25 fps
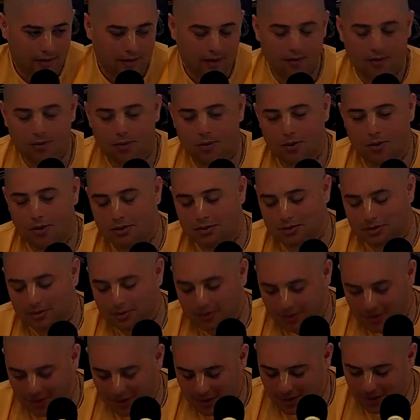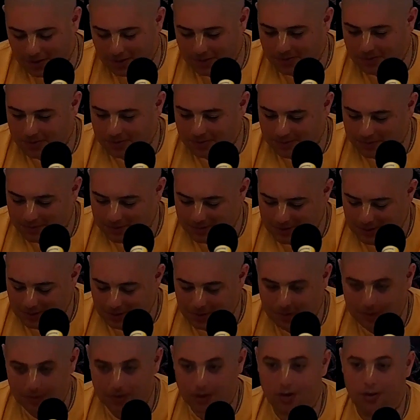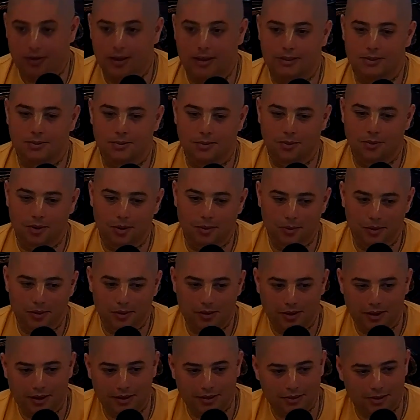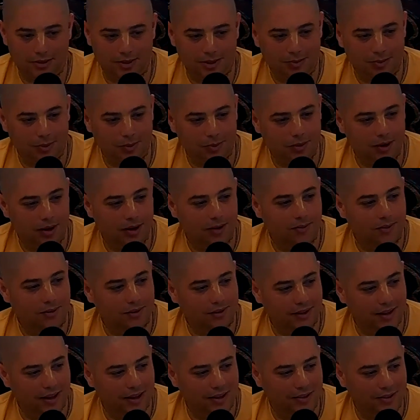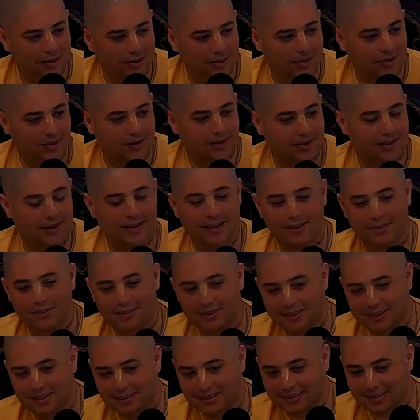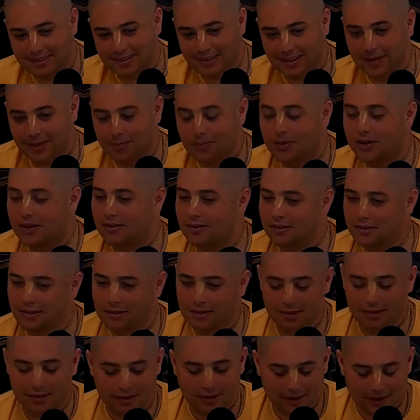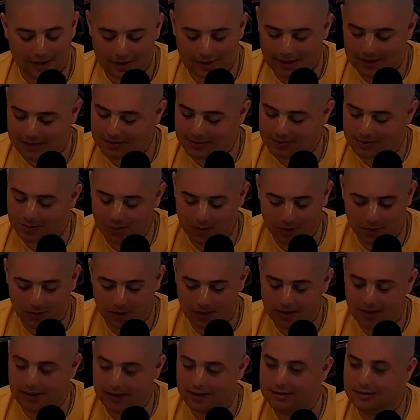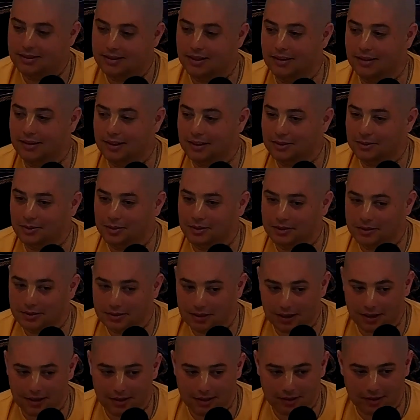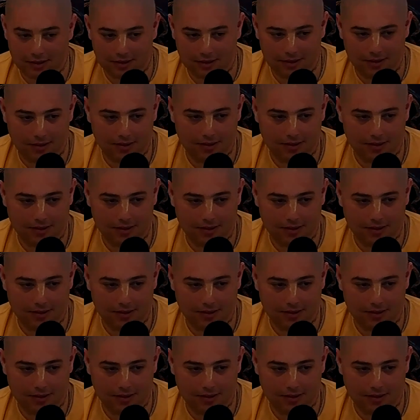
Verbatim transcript: Of course, you know, some people think, oh, that's morbid. You guys are just preparing for death your whole life and this and that. But that's what, what can I say? That's what's stated.